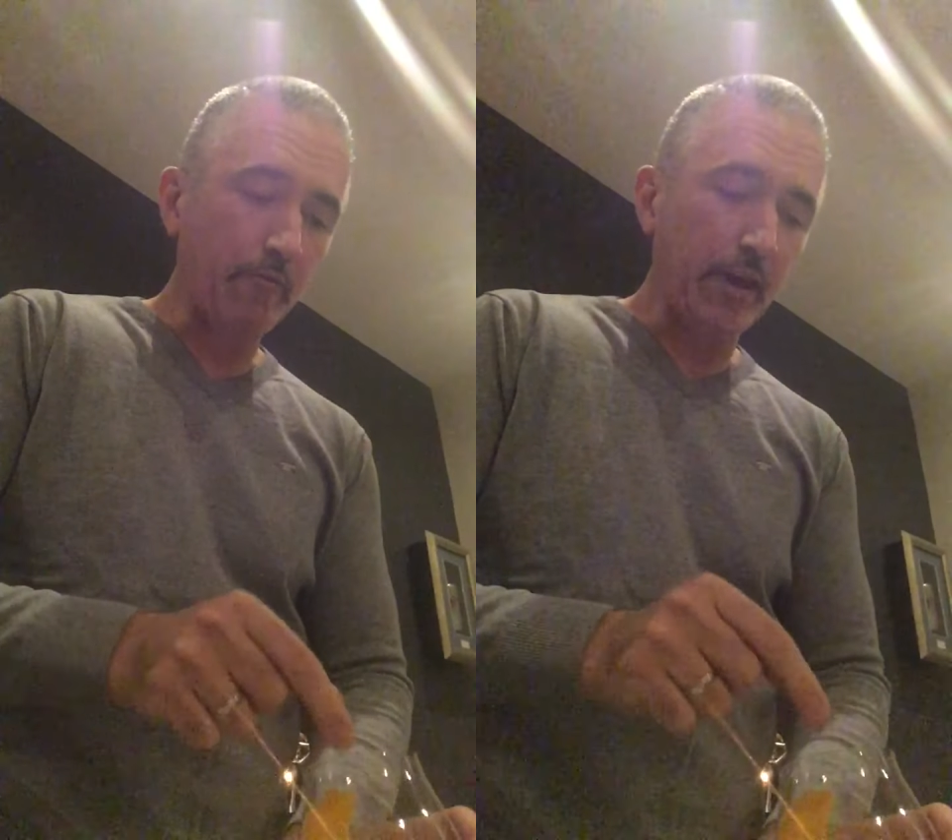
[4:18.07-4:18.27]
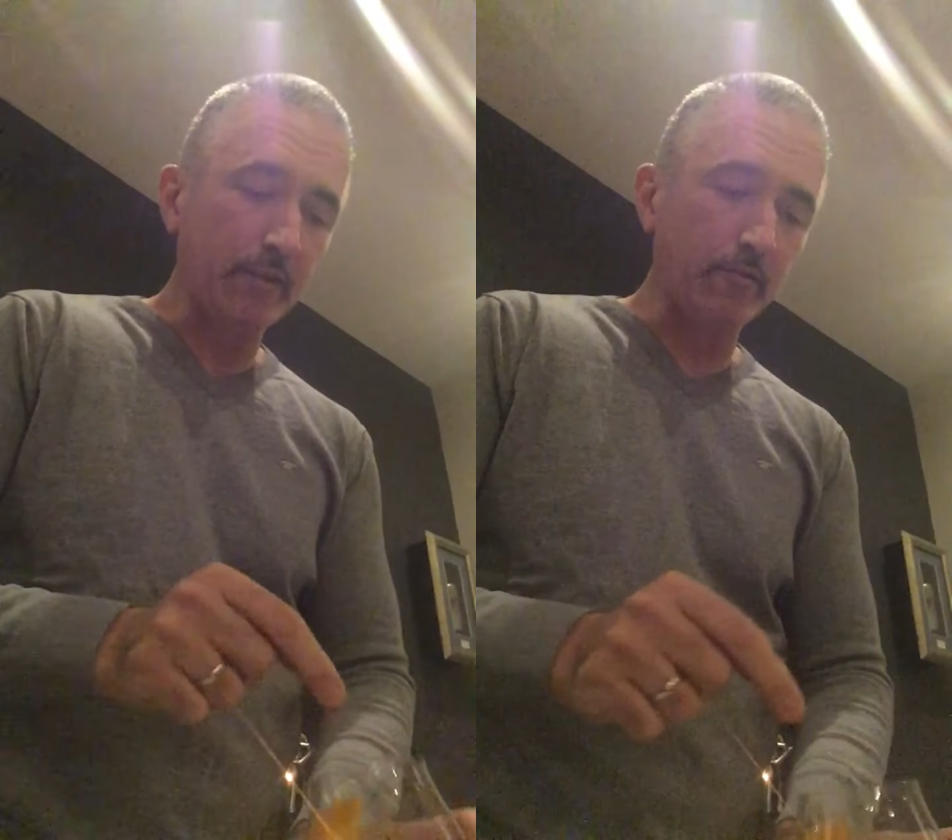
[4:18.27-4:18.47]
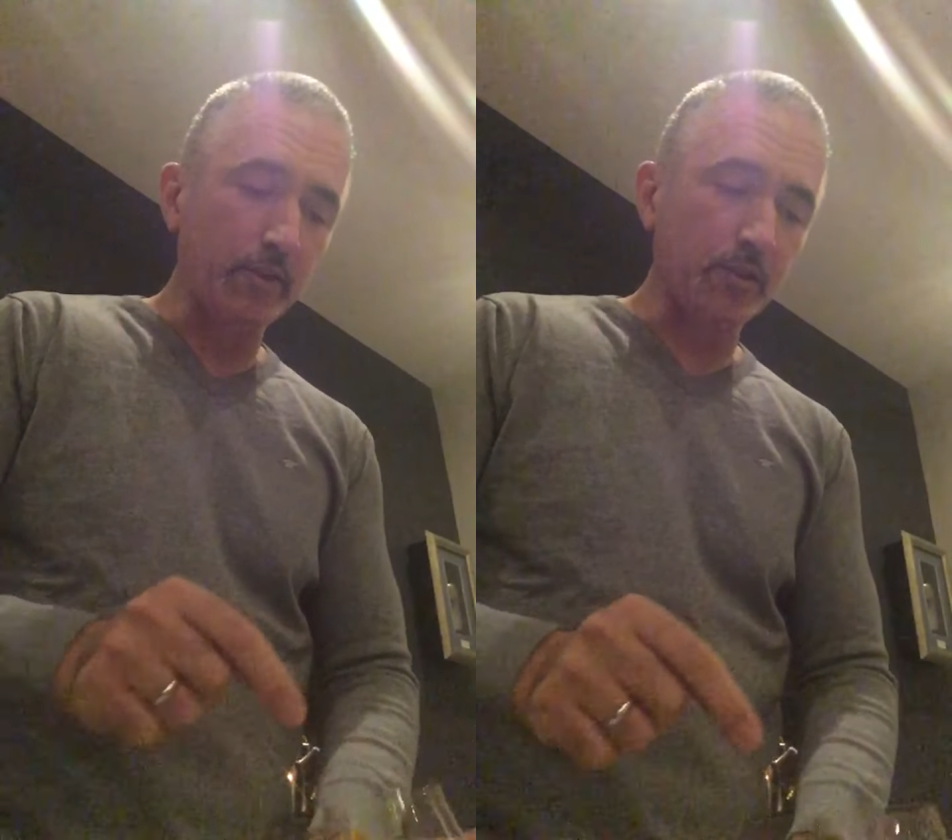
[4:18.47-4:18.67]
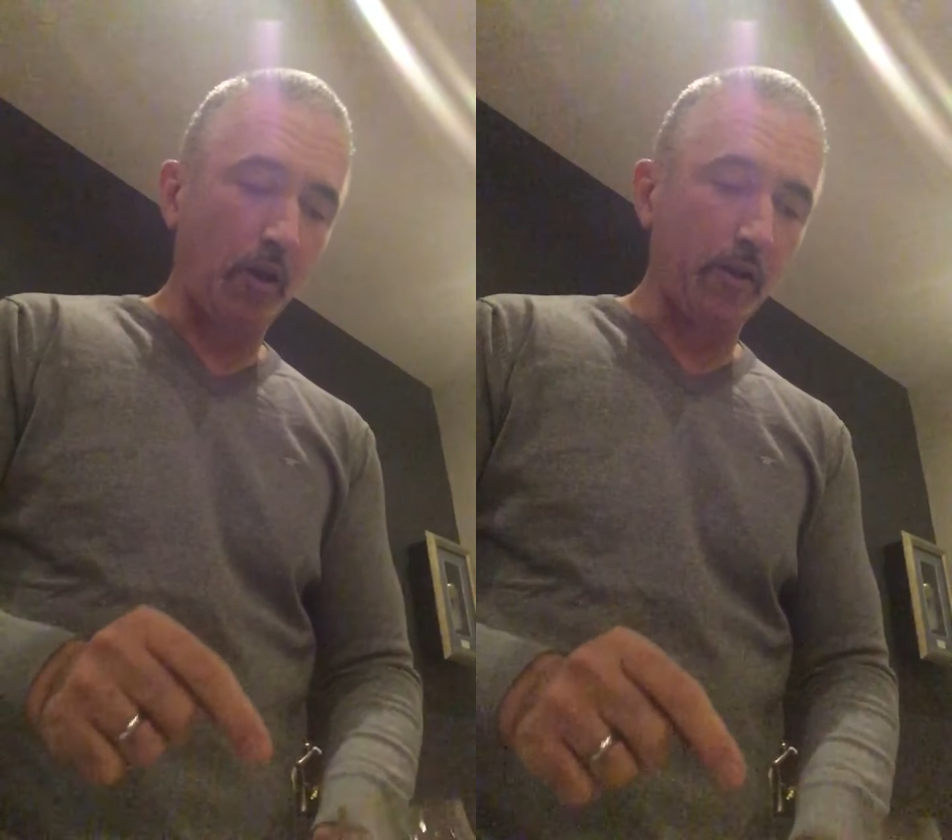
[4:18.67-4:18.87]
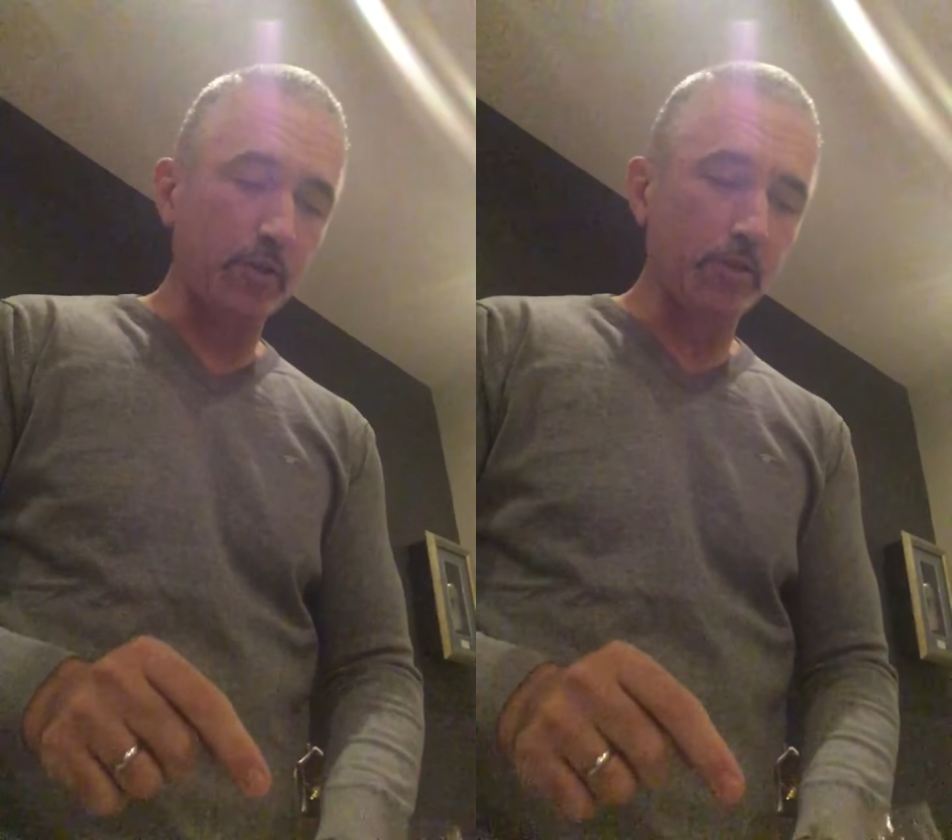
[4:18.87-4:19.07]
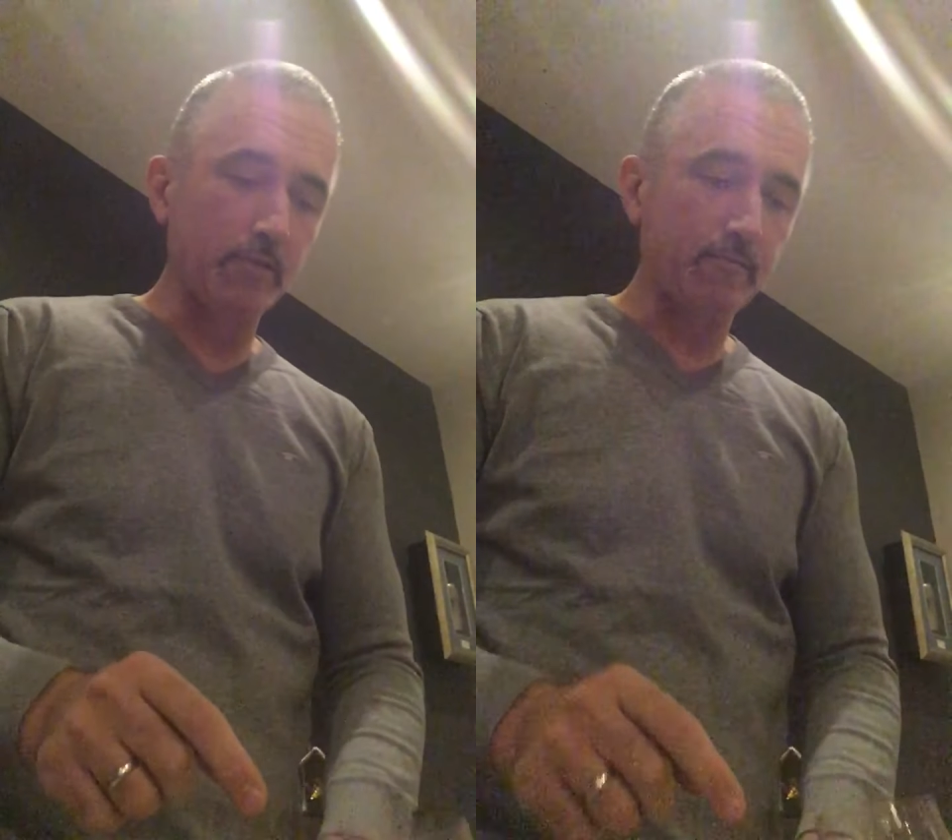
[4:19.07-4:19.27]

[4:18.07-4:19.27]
effect of this garnish.